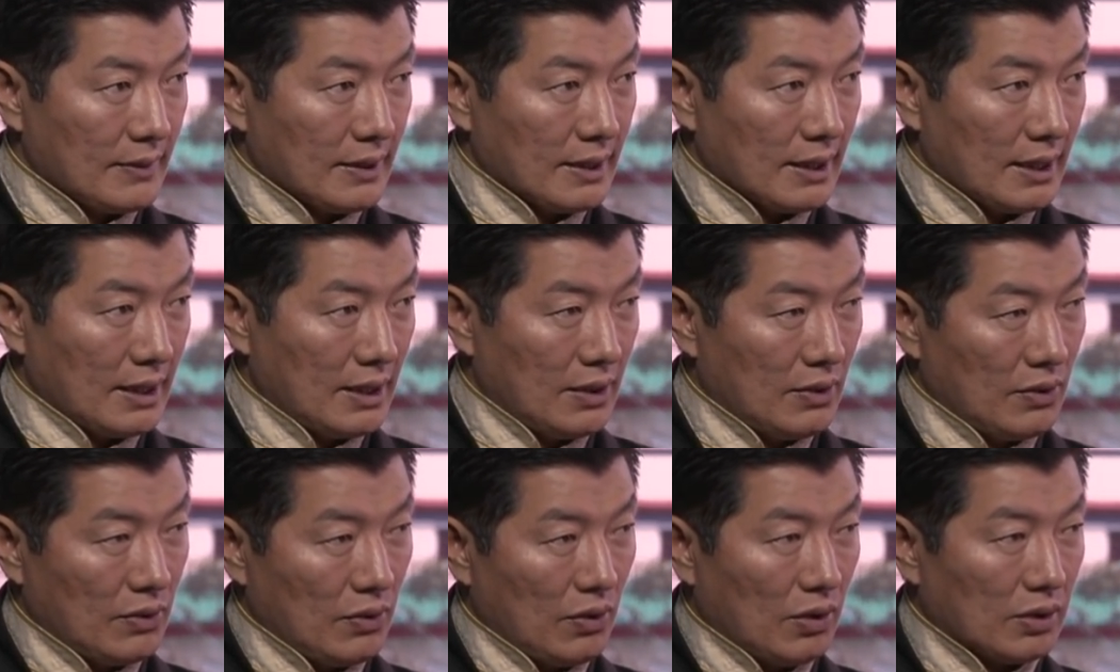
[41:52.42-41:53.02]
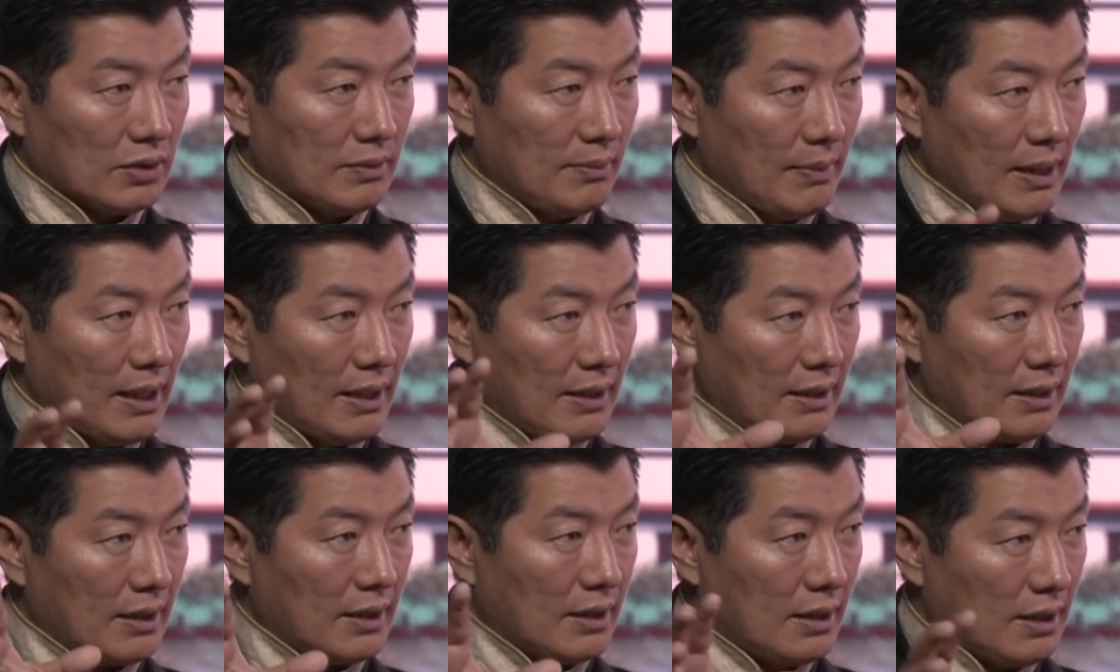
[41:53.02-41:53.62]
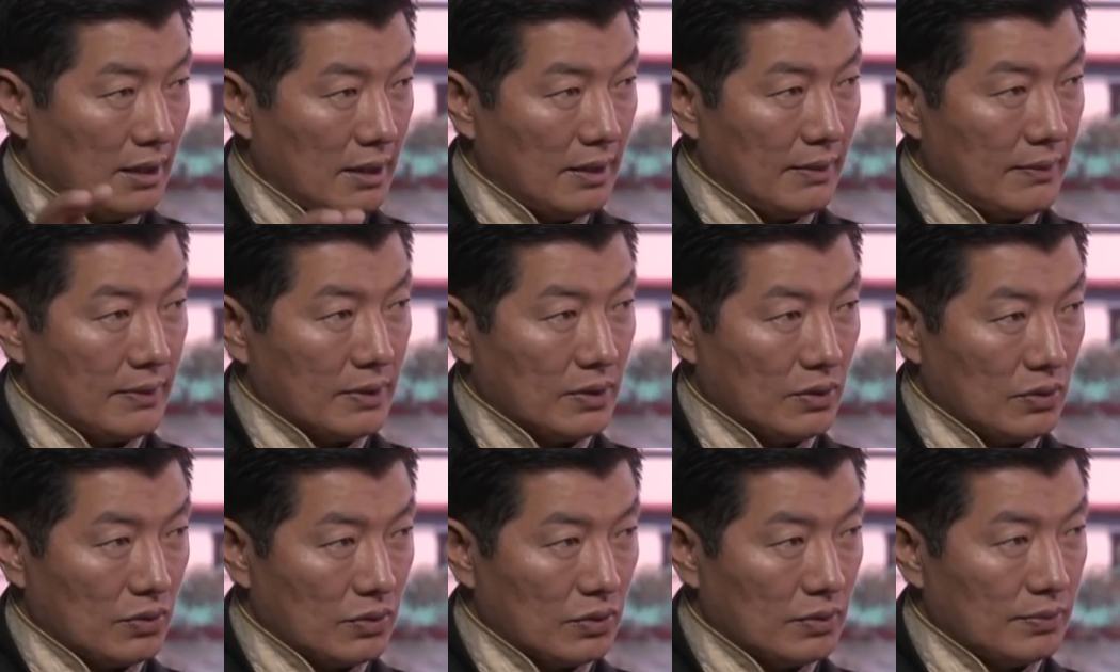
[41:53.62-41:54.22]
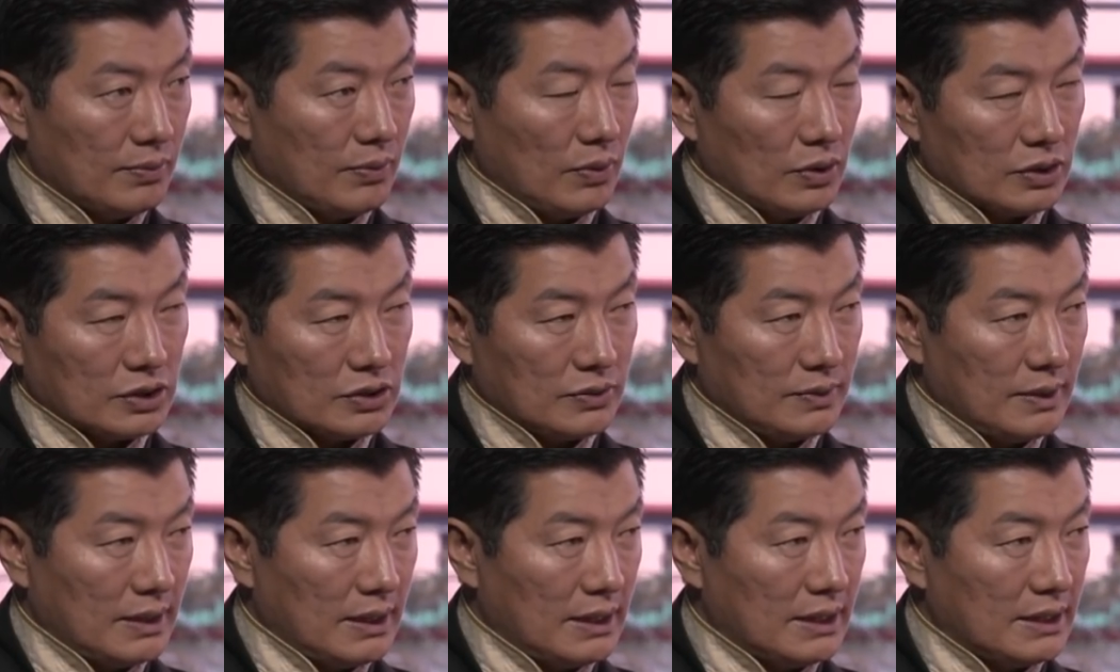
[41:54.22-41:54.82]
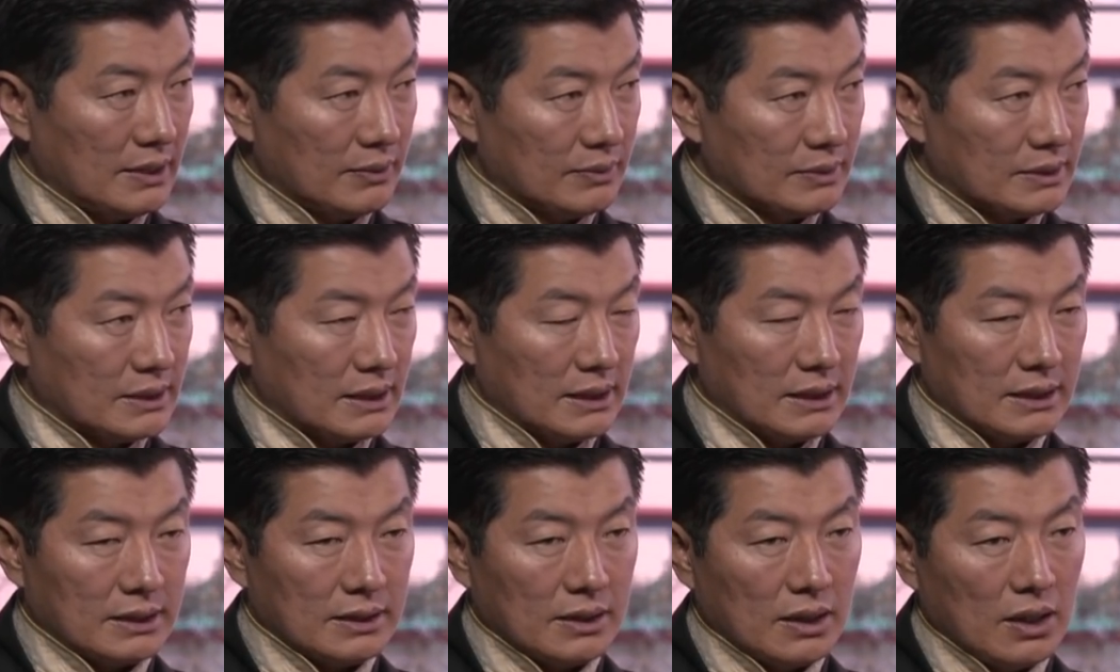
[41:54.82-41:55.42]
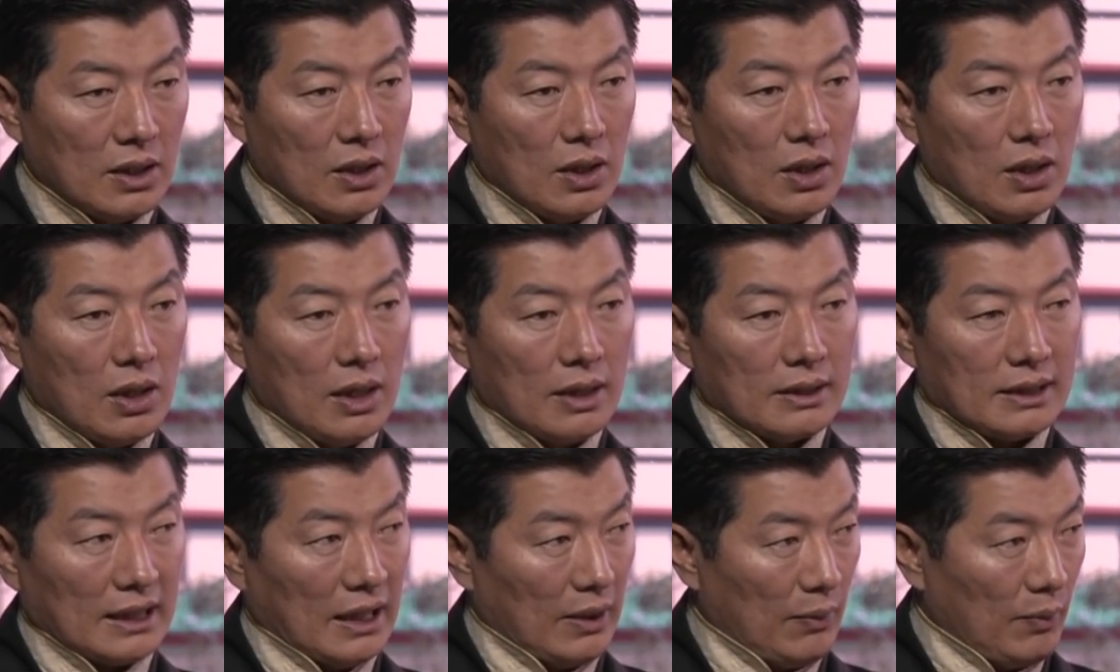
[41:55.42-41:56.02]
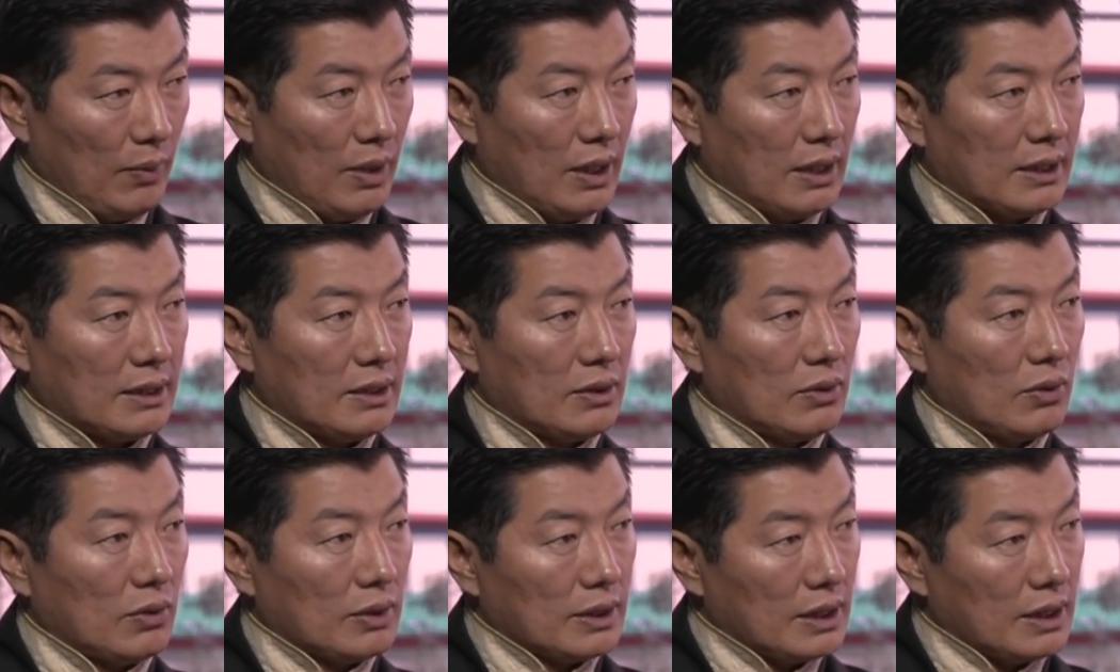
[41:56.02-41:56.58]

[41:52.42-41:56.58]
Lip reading: you know, North America, Europe, Australia, New Zealand, Taiwan, and all.